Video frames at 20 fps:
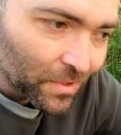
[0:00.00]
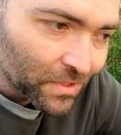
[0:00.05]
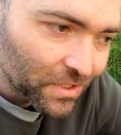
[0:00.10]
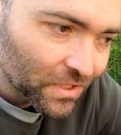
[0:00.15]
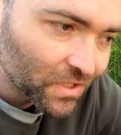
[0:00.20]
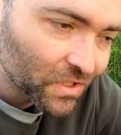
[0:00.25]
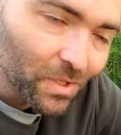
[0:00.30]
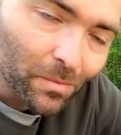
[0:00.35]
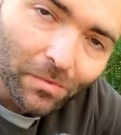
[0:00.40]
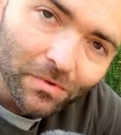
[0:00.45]

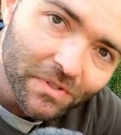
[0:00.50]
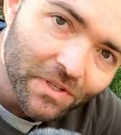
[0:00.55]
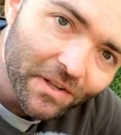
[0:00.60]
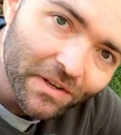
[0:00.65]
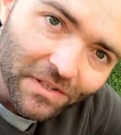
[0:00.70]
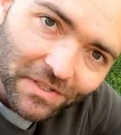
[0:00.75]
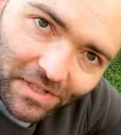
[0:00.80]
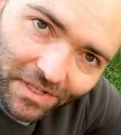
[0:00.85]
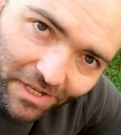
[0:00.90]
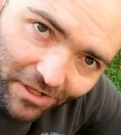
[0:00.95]
Which is
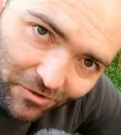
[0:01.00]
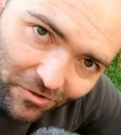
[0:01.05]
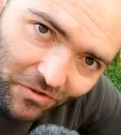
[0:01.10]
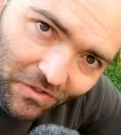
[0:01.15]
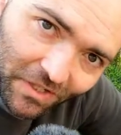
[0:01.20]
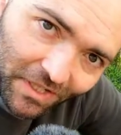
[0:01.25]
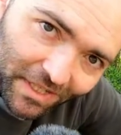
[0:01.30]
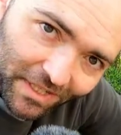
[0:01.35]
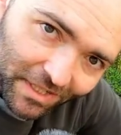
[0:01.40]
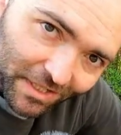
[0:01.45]
simultaneously
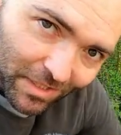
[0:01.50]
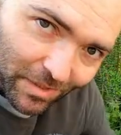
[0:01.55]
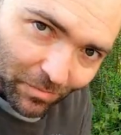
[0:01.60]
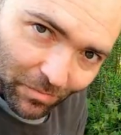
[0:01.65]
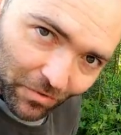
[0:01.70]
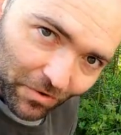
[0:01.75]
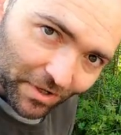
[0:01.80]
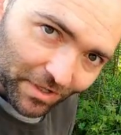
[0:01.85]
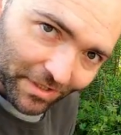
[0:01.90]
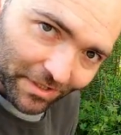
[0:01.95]
interesting and
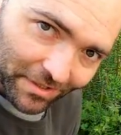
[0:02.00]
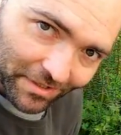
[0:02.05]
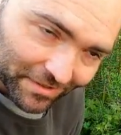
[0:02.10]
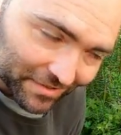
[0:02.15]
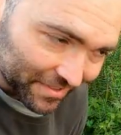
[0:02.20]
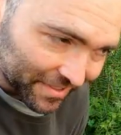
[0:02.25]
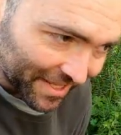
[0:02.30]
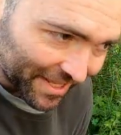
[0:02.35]
disappointing.